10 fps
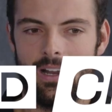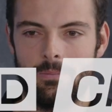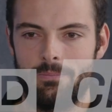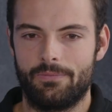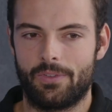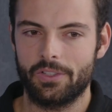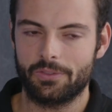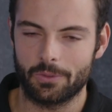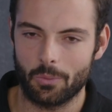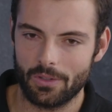Um, first
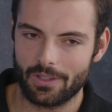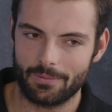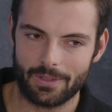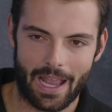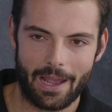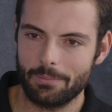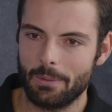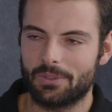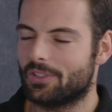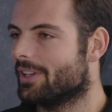of all, what? How do
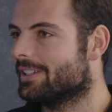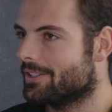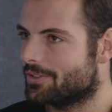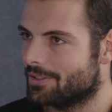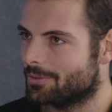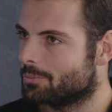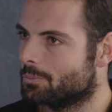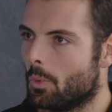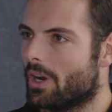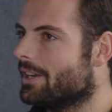people design kitchens?
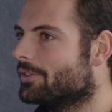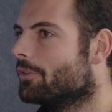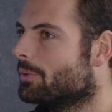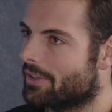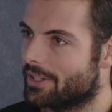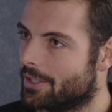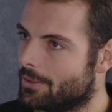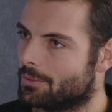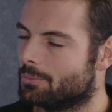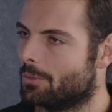What kind of software do they
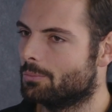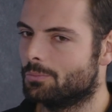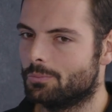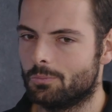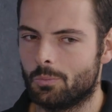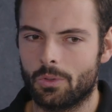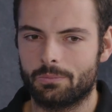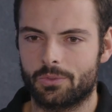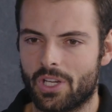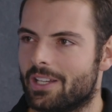use, and, and
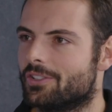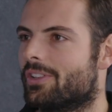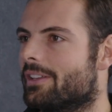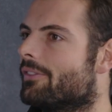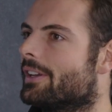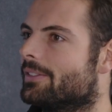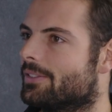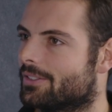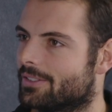what challenges do they face?